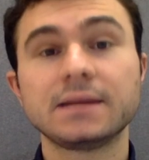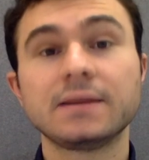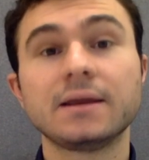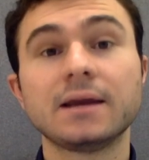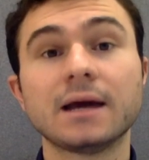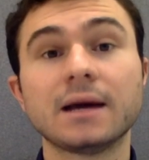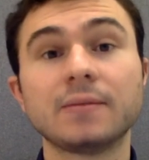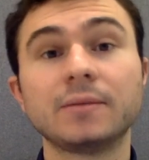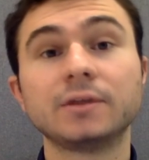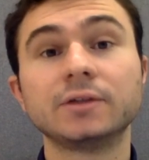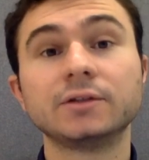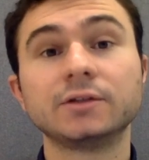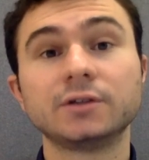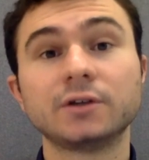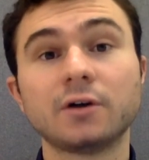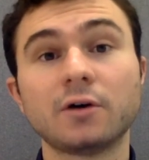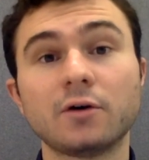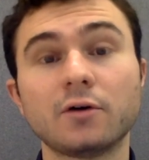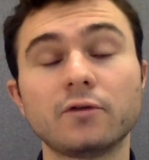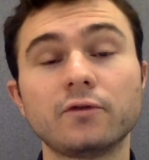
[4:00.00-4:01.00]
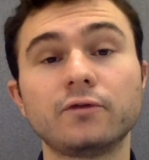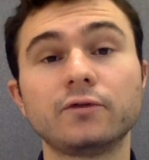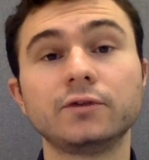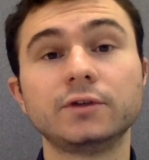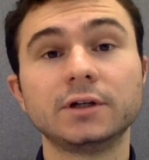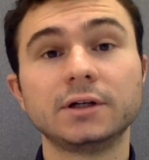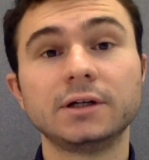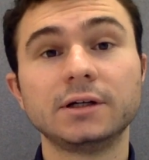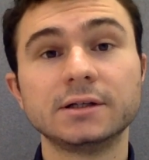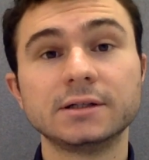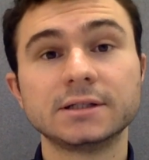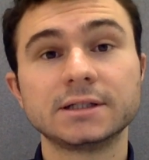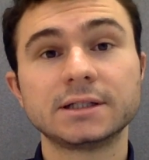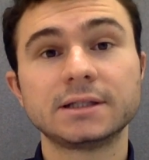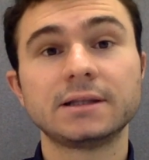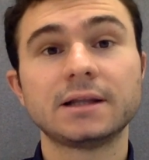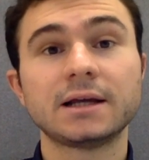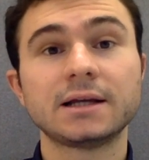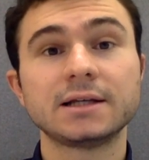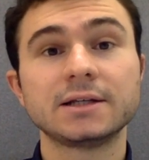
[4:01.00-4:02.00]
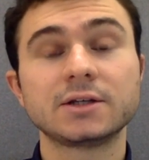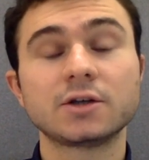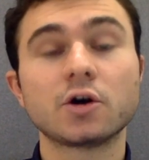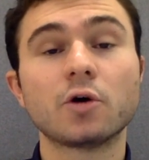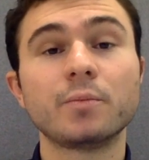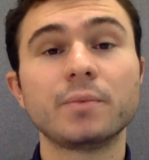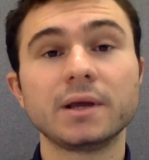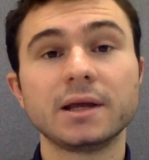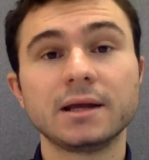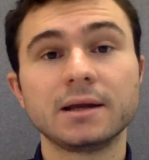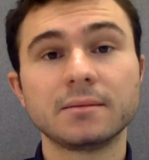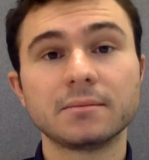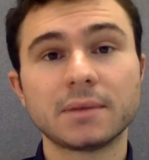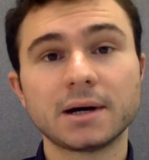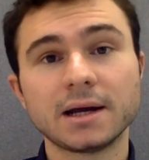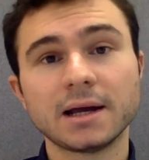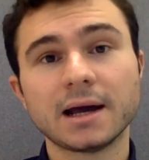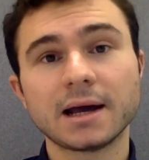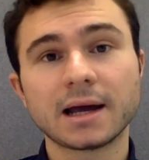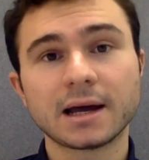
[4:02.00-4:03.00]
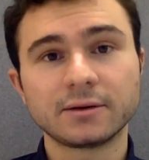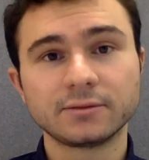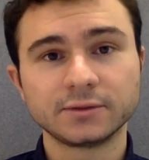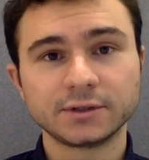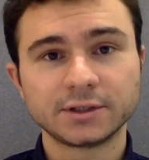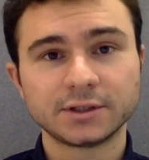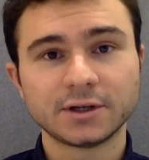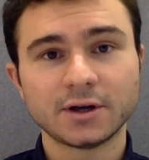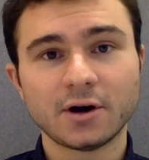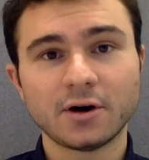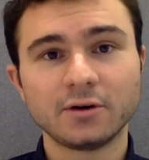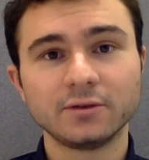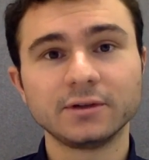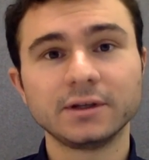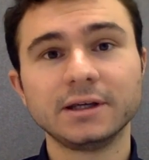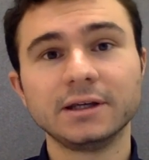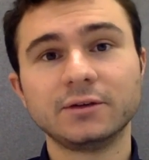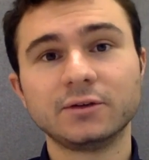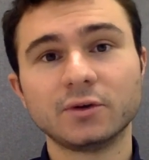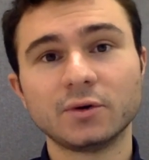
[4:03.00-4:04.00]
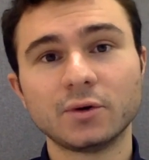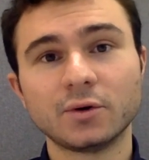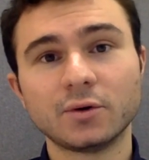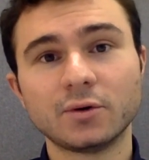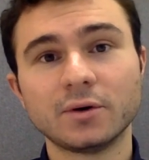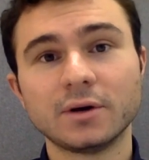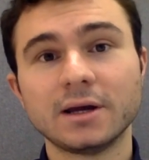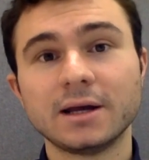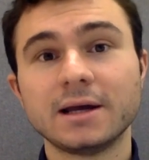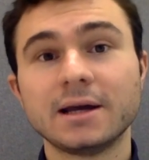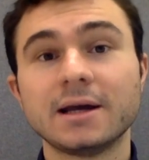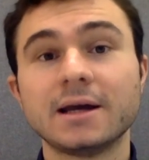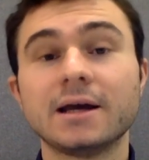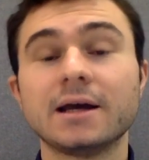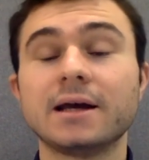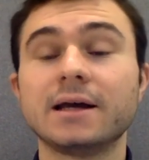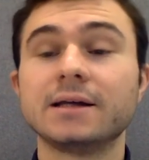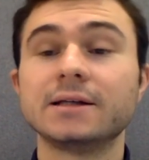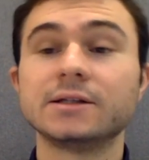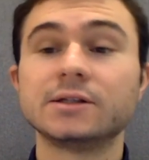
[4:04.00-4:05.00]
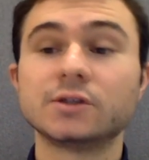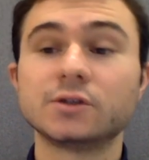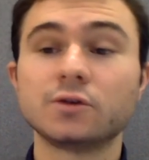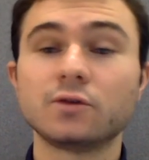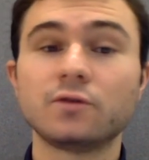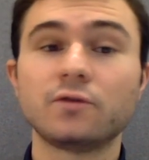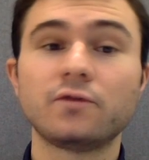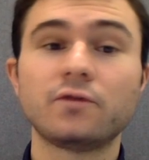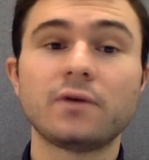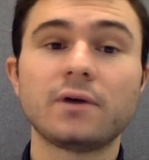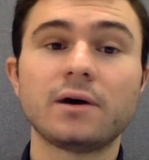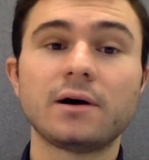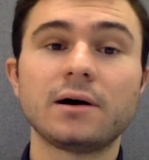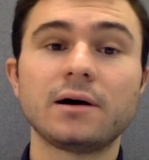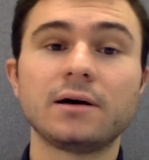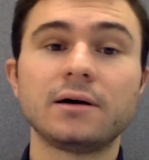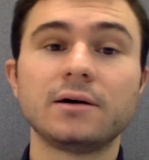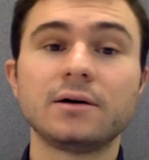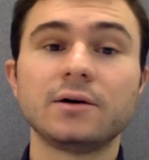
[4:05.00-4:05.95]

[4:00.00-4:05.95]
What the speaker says: the amount of dollars that is copying my account on eToro. And so far,